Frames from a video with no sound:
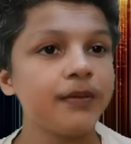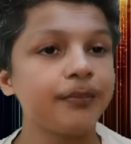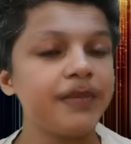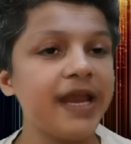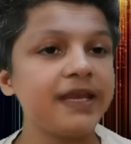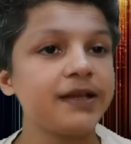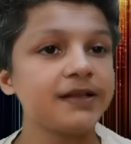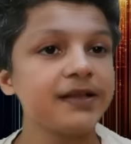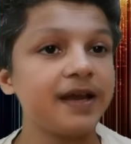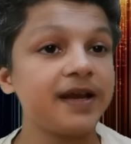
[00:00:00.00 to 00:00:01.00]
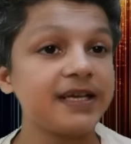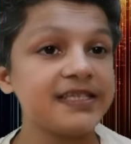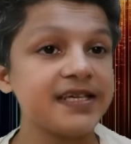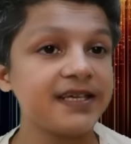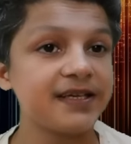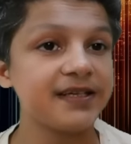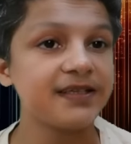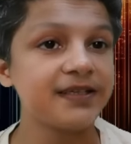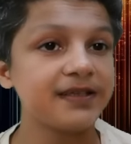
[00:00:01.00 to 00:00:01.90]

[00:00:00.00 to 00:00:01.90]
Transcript: Michael Clarke Duncan.